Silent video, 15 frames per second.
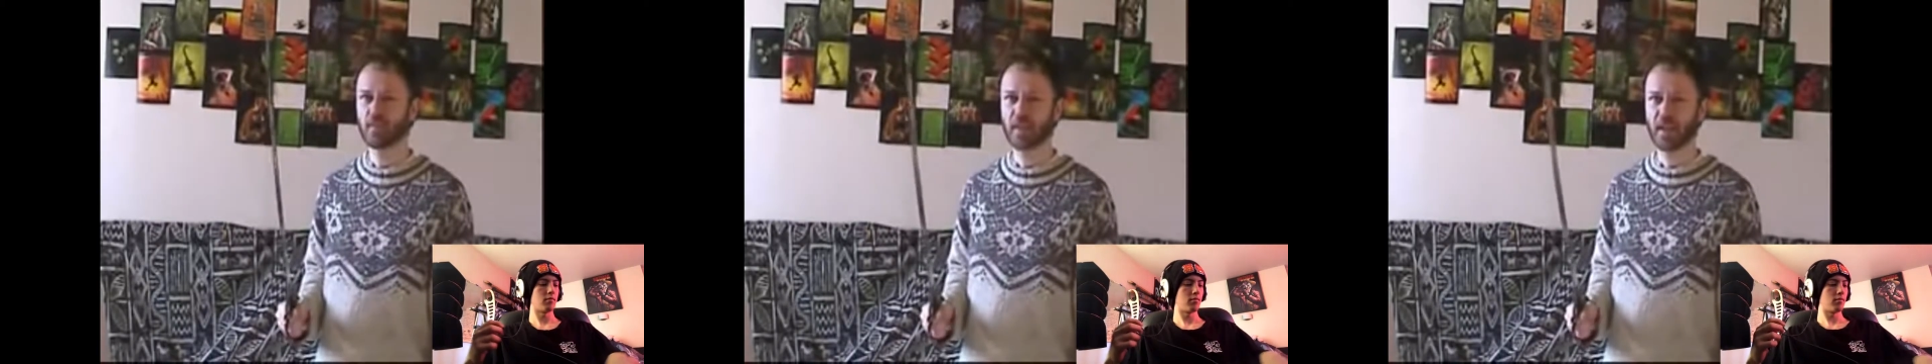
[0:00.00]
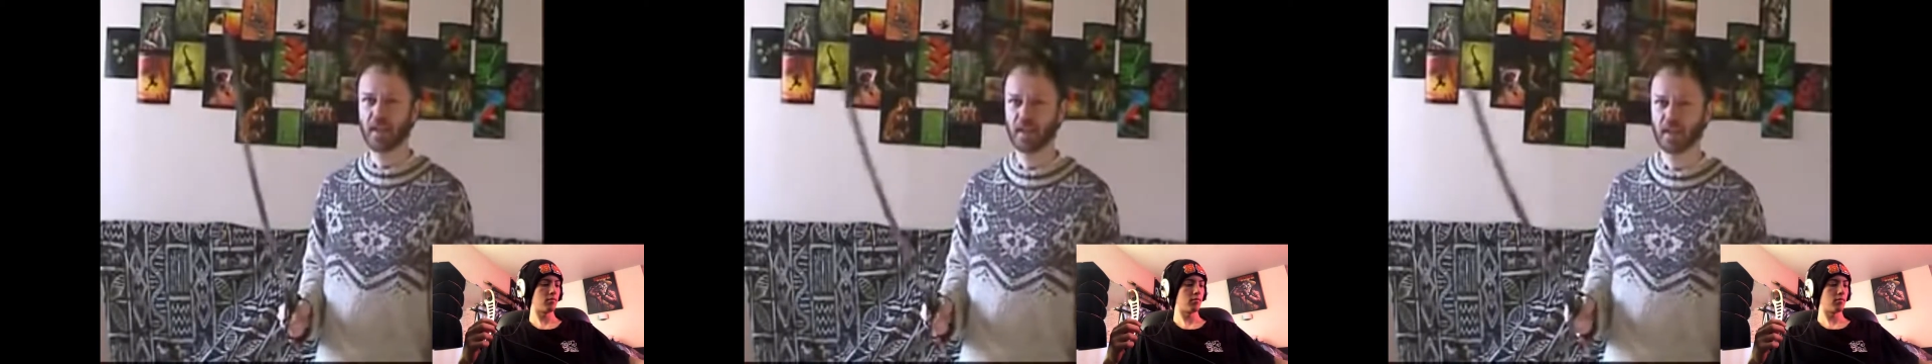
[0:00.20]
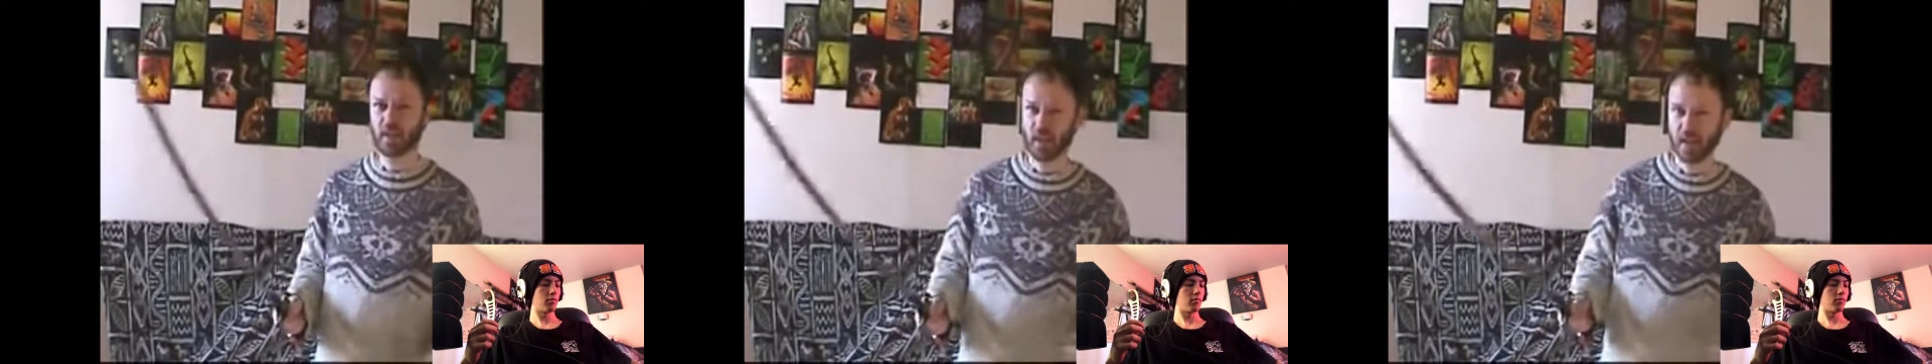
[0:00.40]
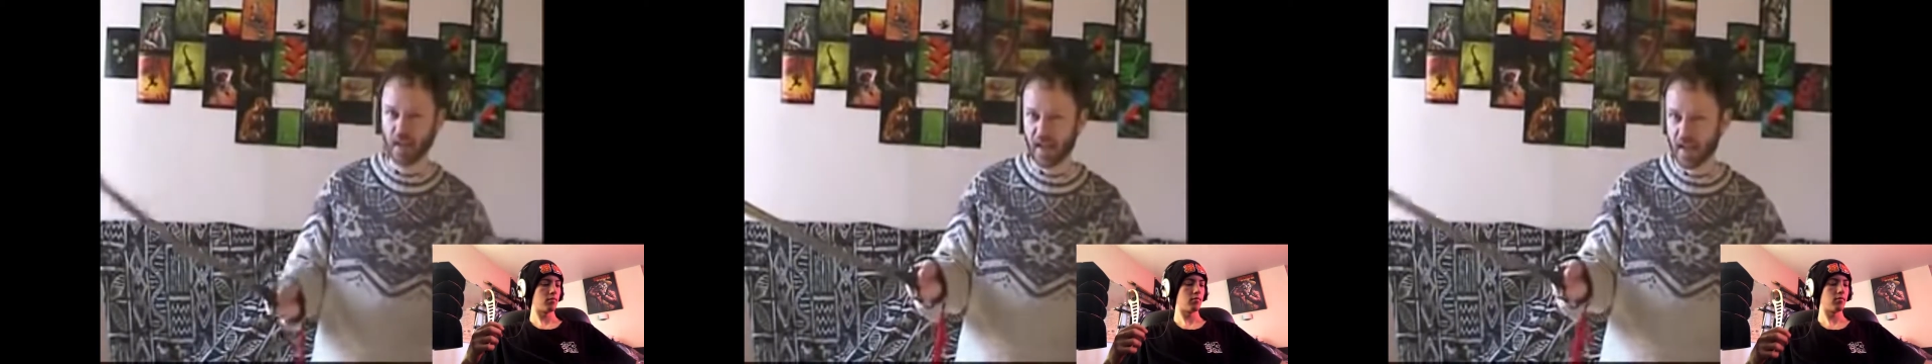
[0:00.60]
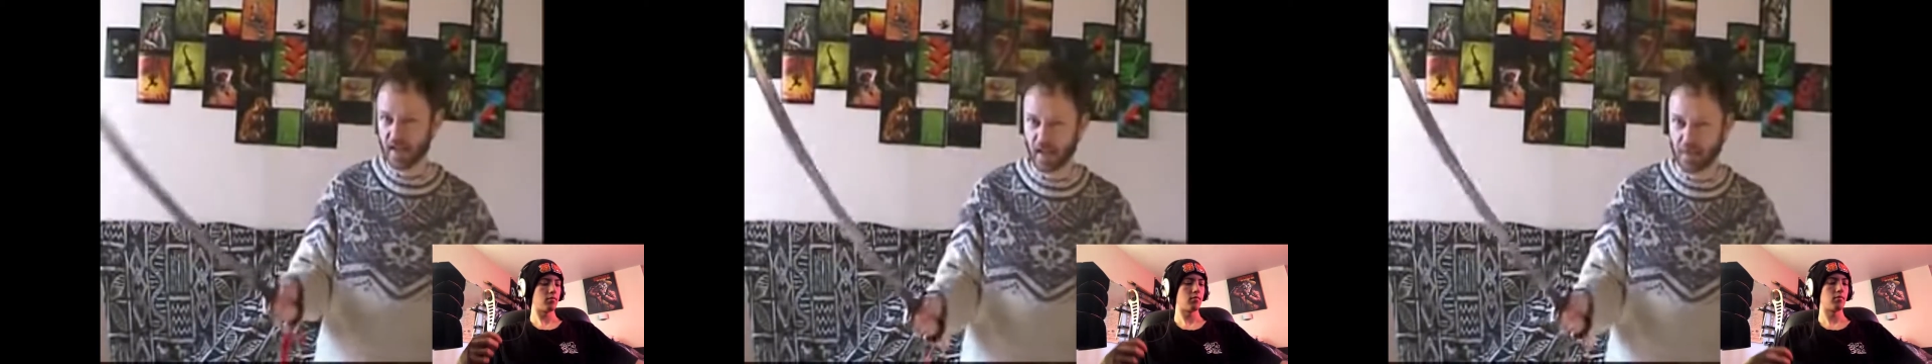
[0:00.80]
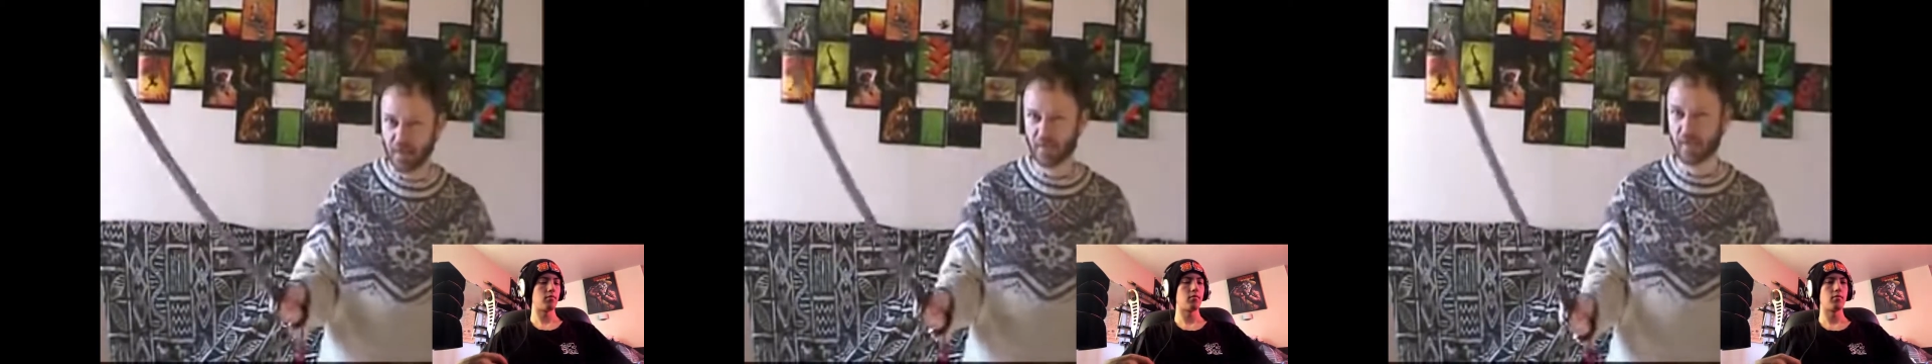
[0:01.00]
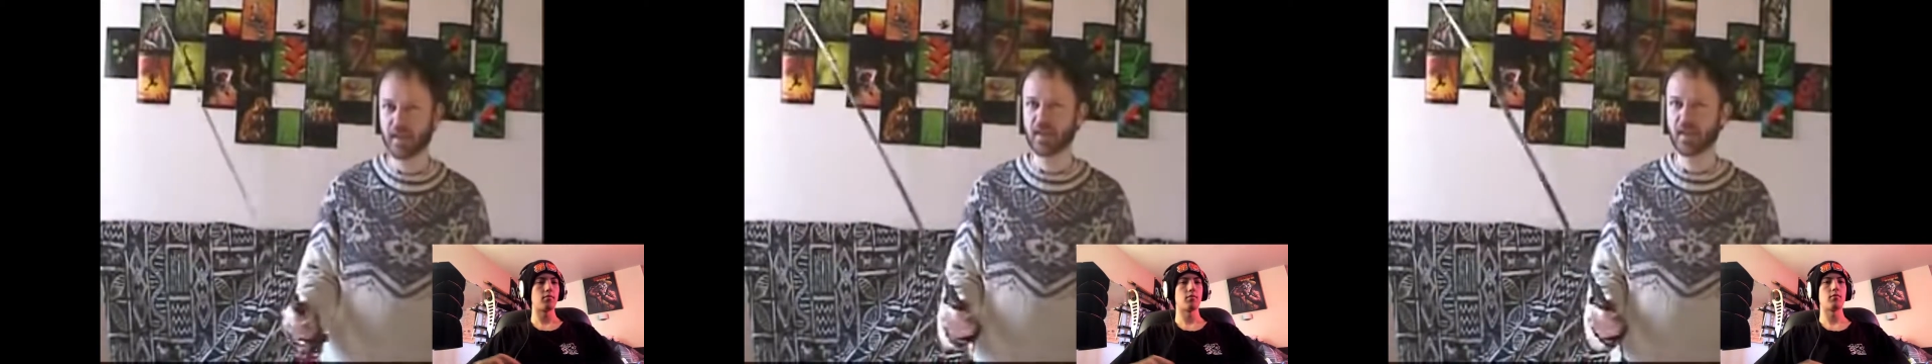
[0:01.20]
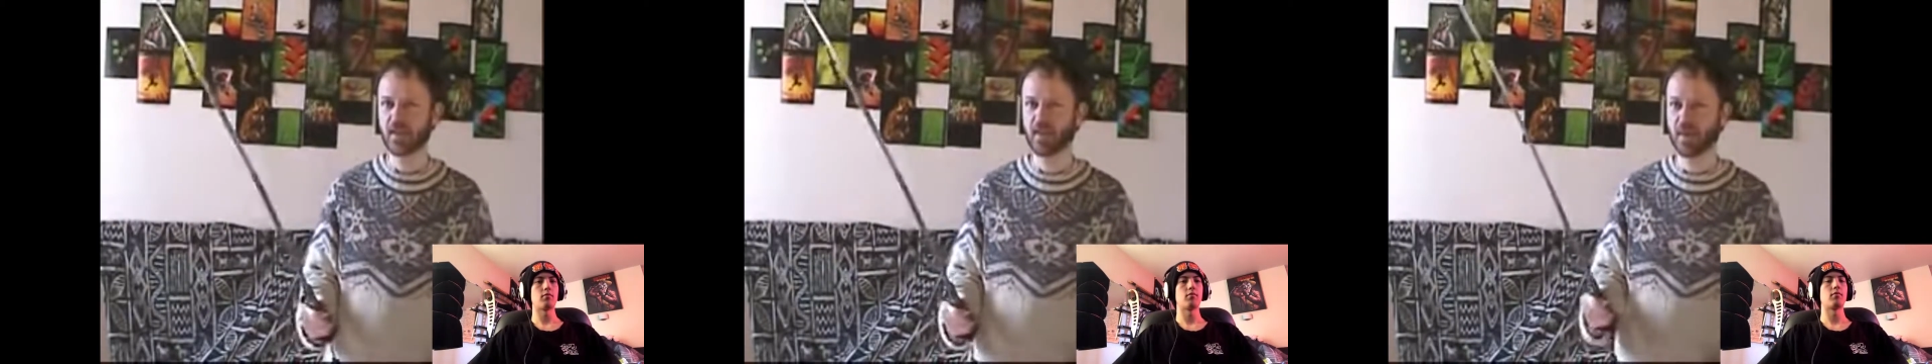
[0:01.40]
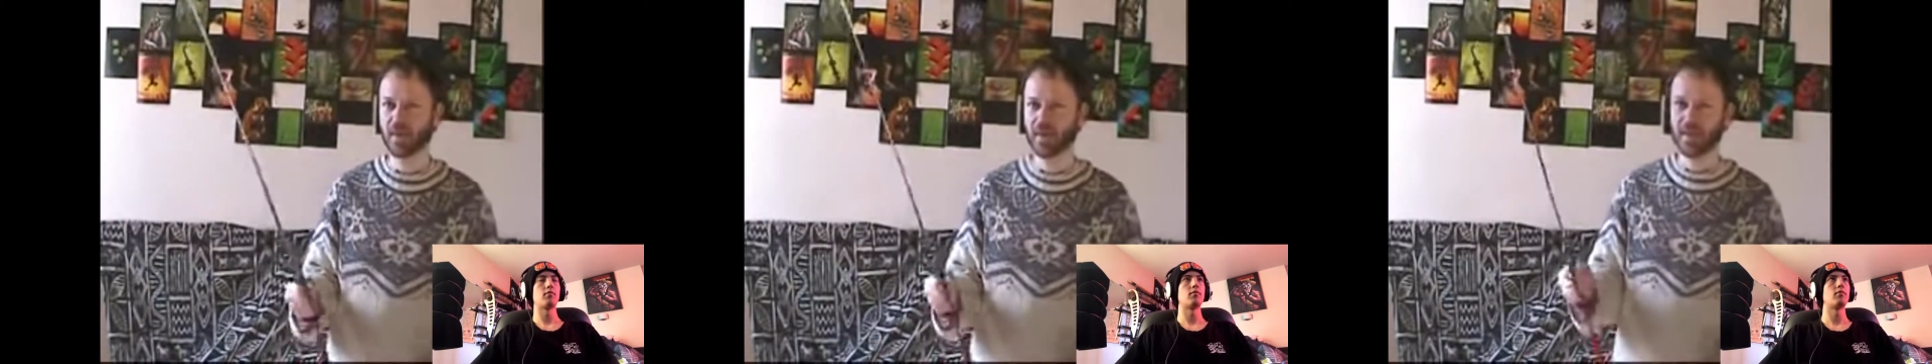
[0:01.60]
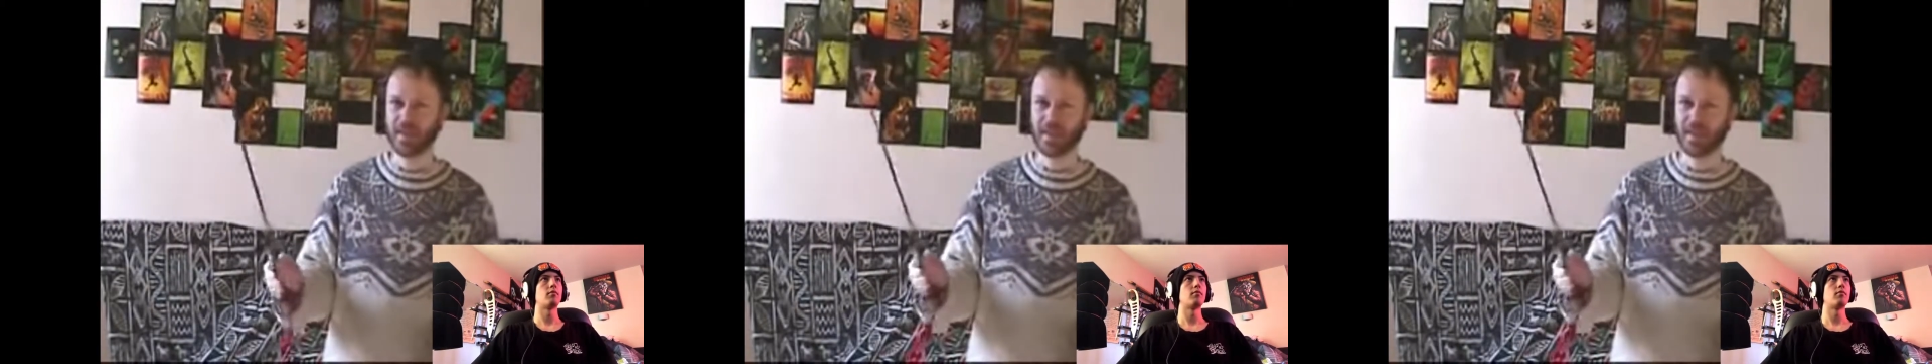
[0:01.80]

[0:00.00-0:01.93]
blade is quite handy for fencing with,